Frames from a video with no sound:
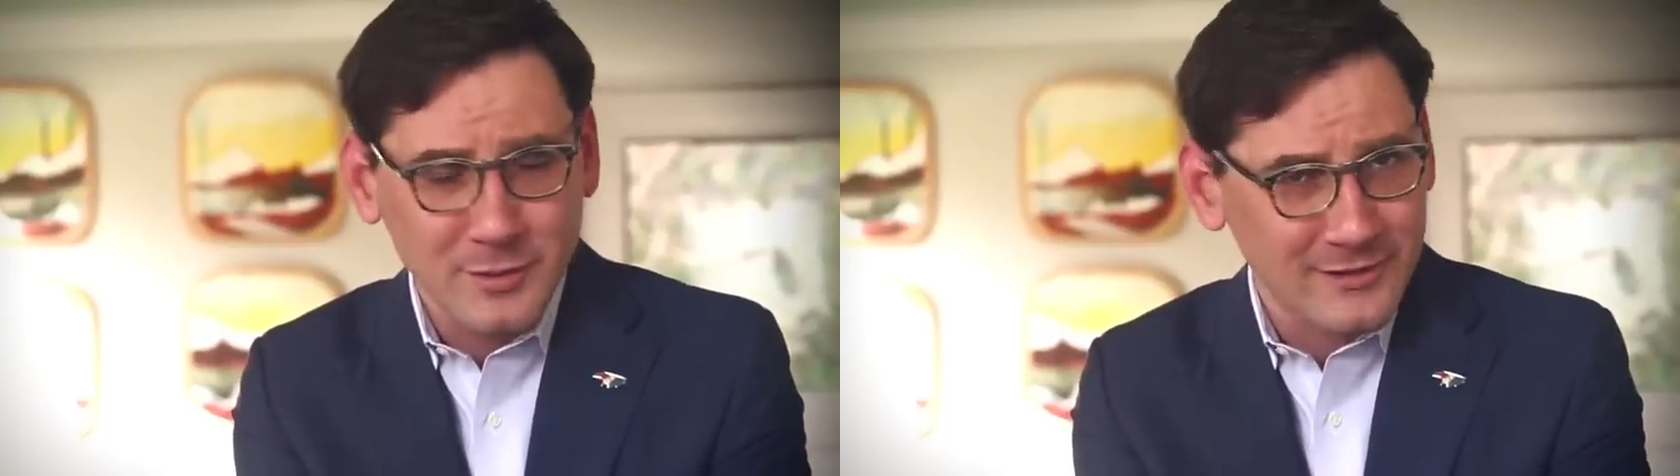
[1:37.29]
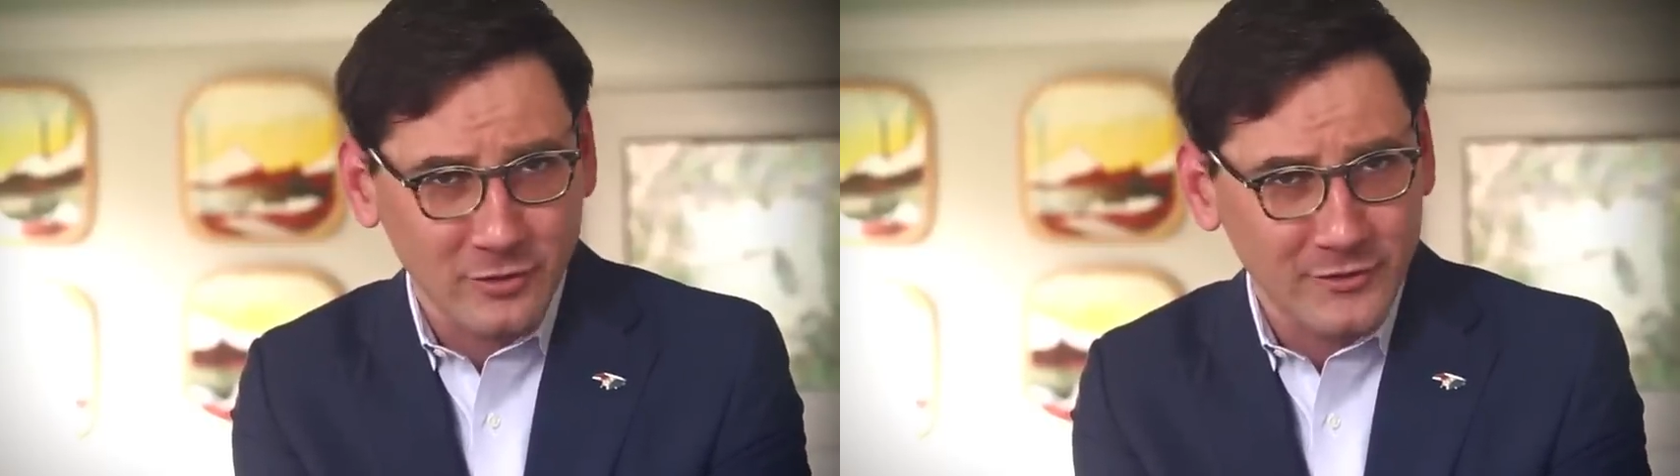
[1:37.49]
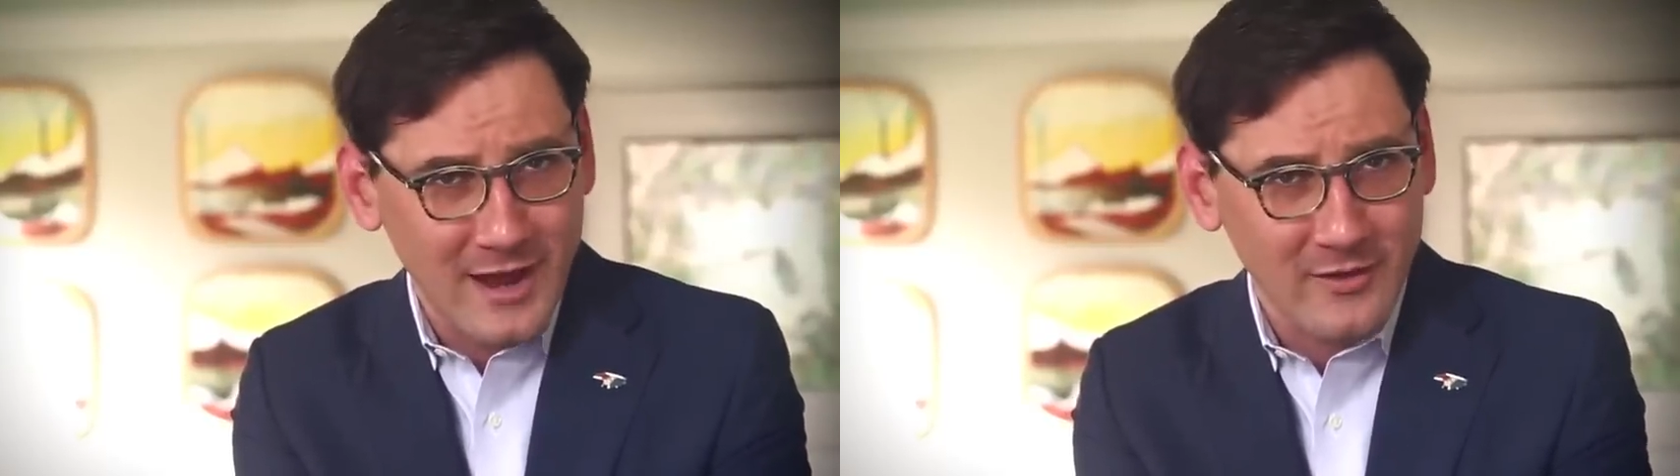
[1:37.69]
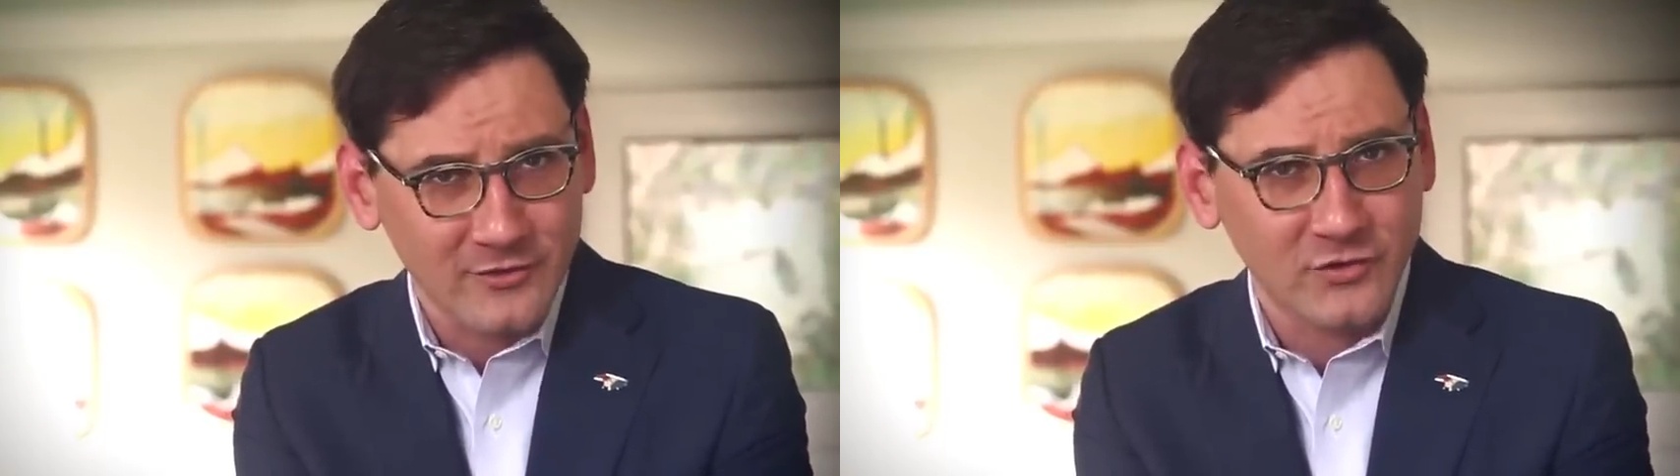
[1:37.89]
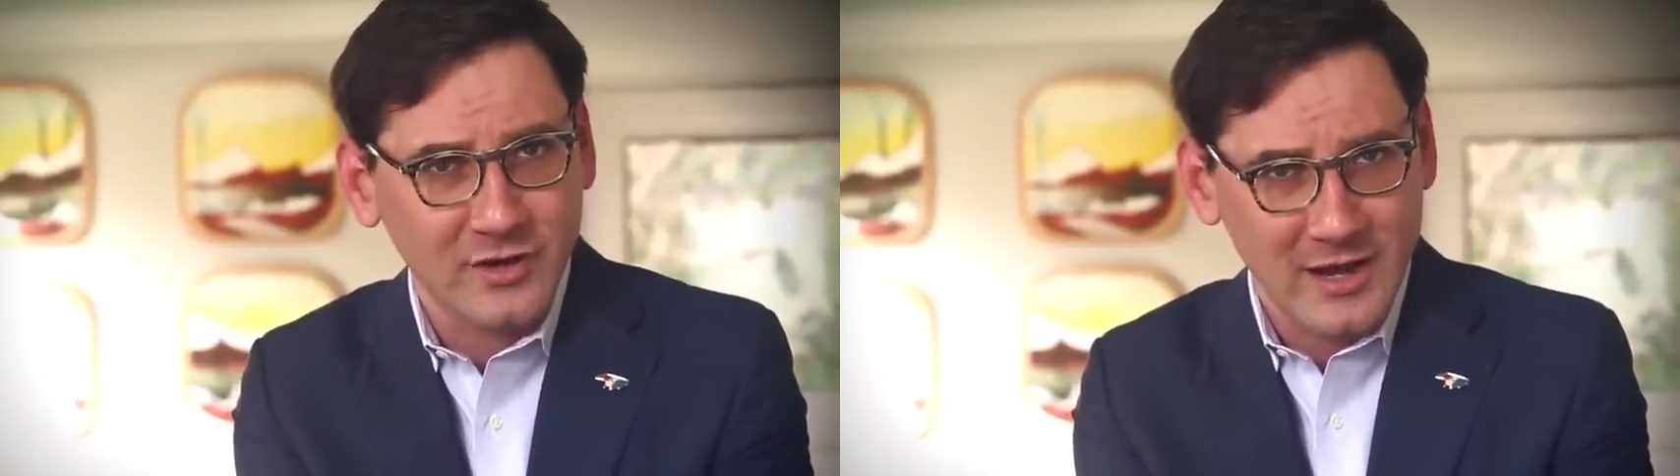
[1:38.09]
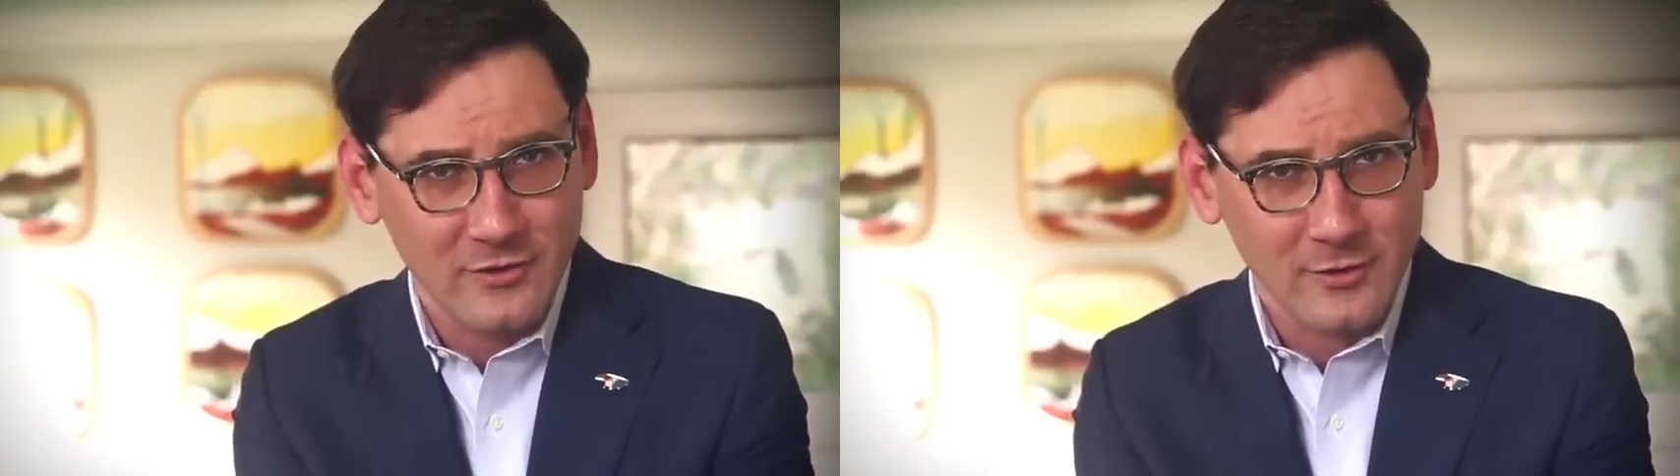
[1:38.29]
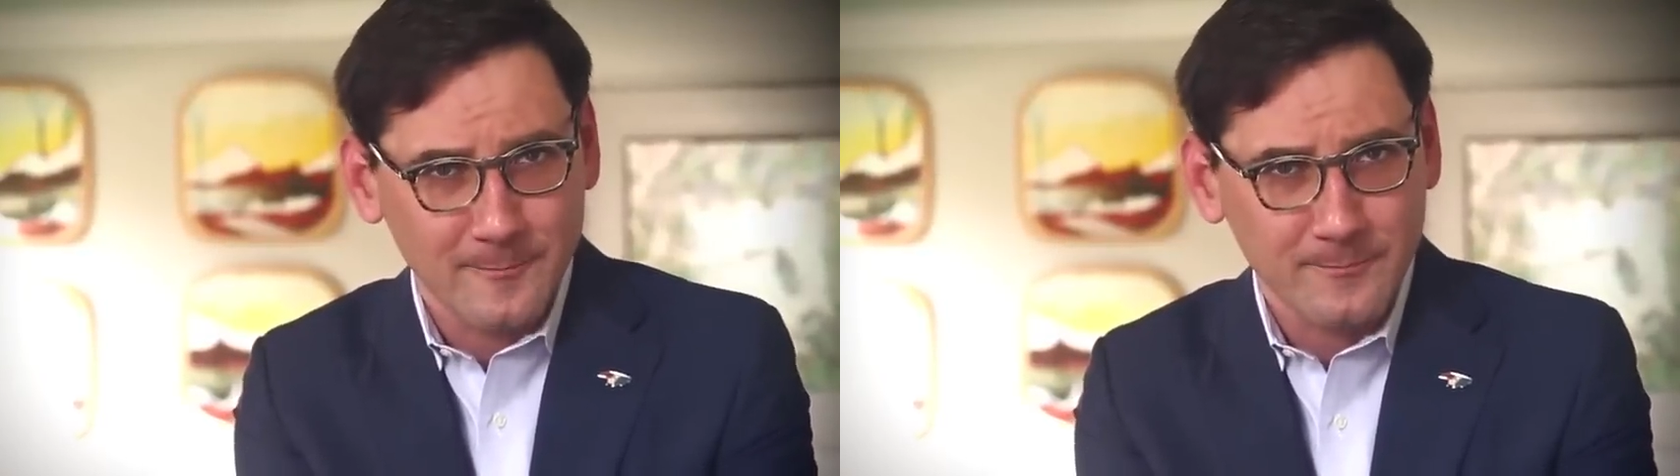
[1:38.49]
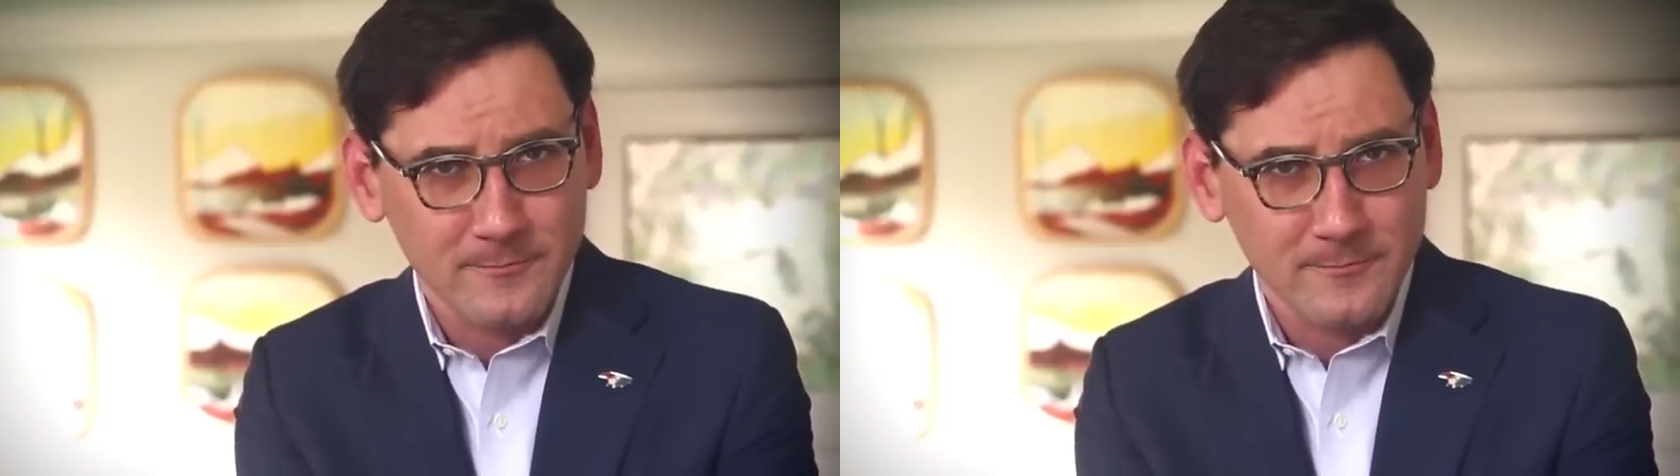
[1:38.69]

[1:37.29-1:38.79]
political knowledge together.